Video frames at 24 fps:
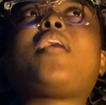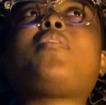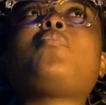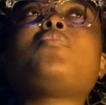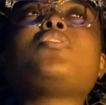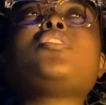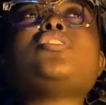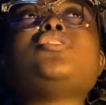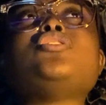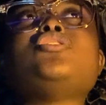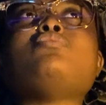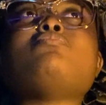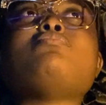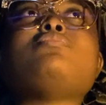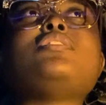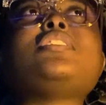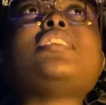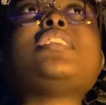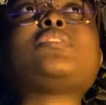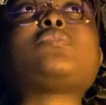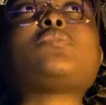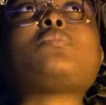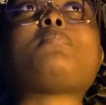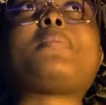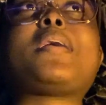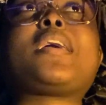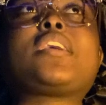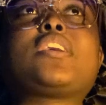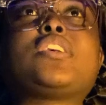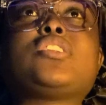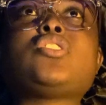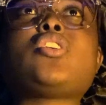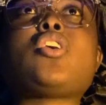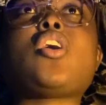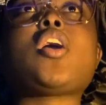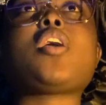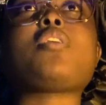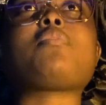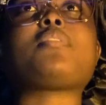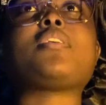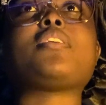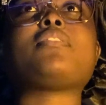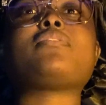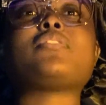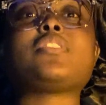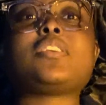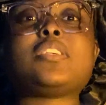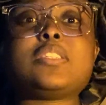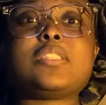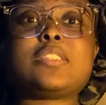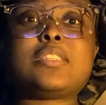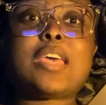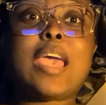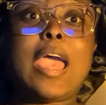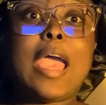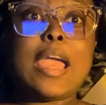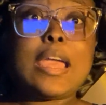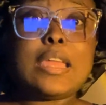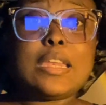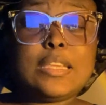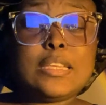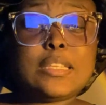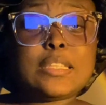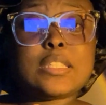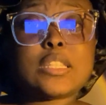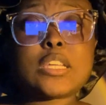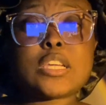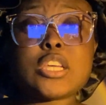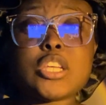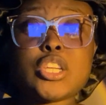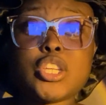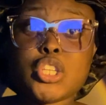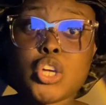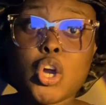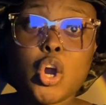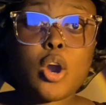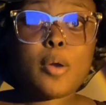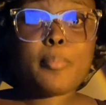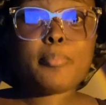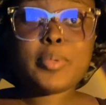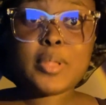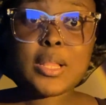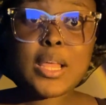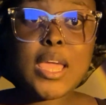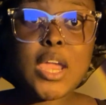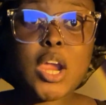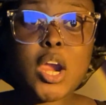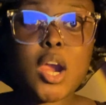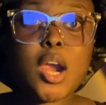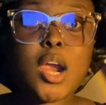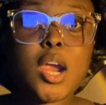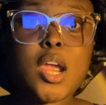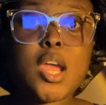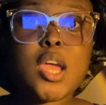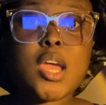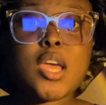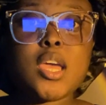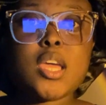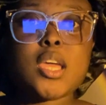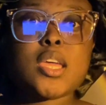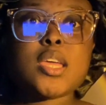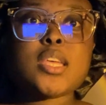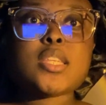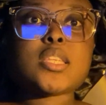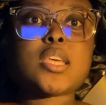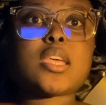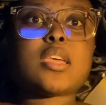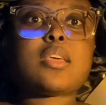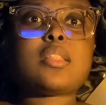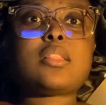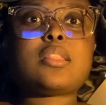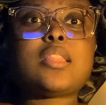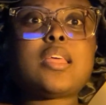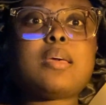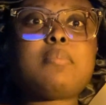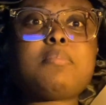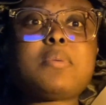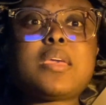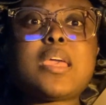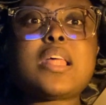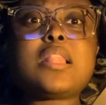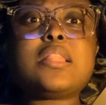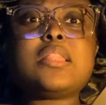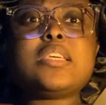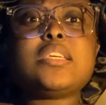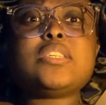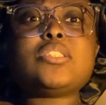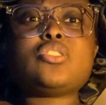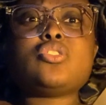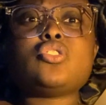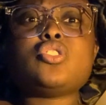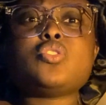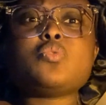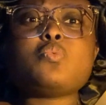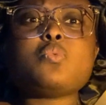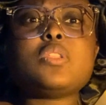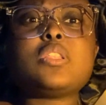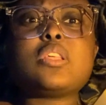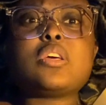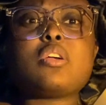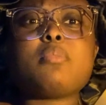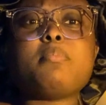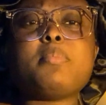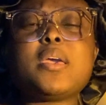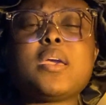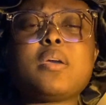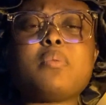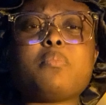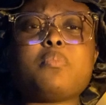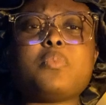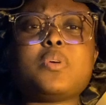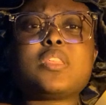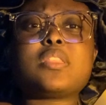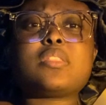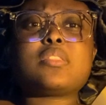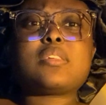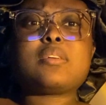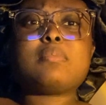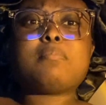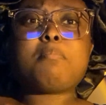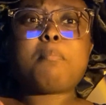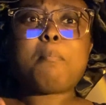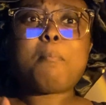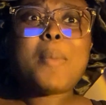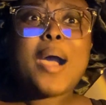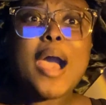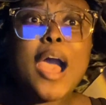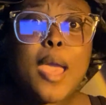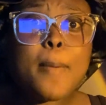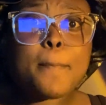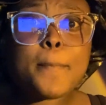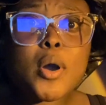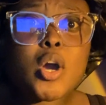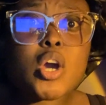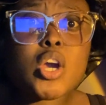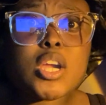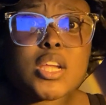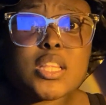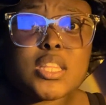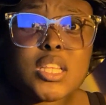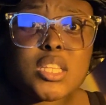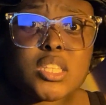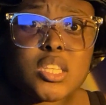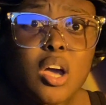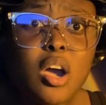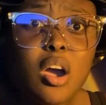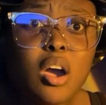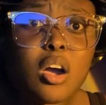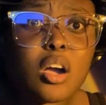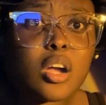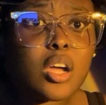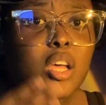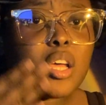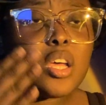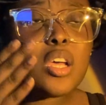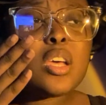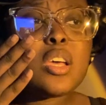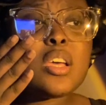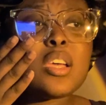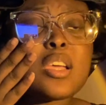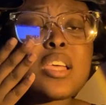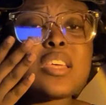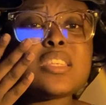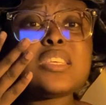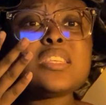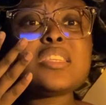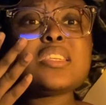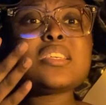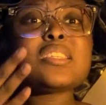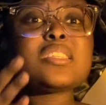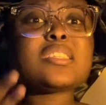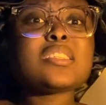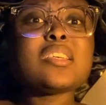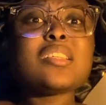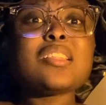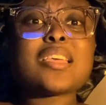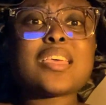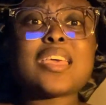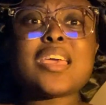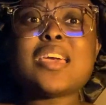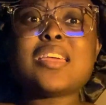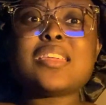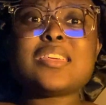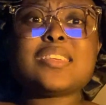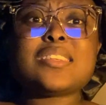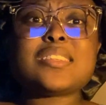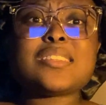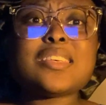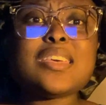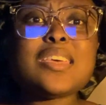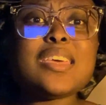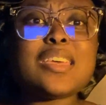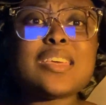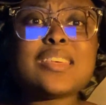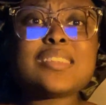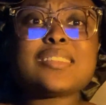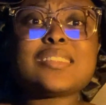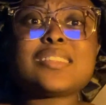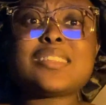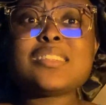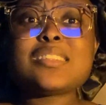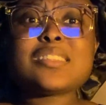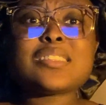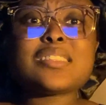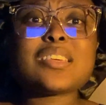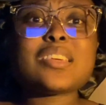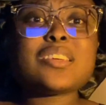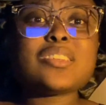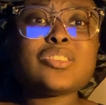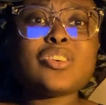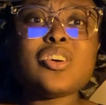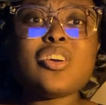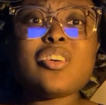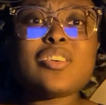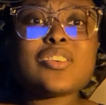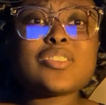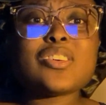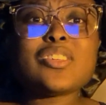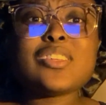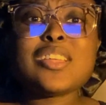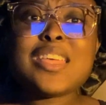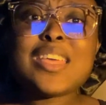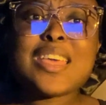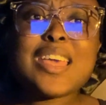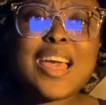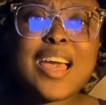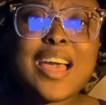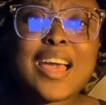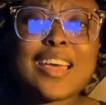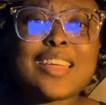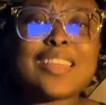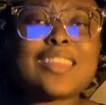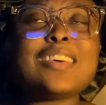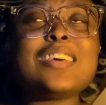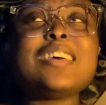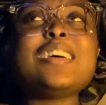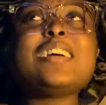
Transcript: want to do this with my guitar riff, because Eddie's the guitar player. He's like, let me at least do a little bit with my part in the song. Because it's not like Eddie sings, this guitar is all he got.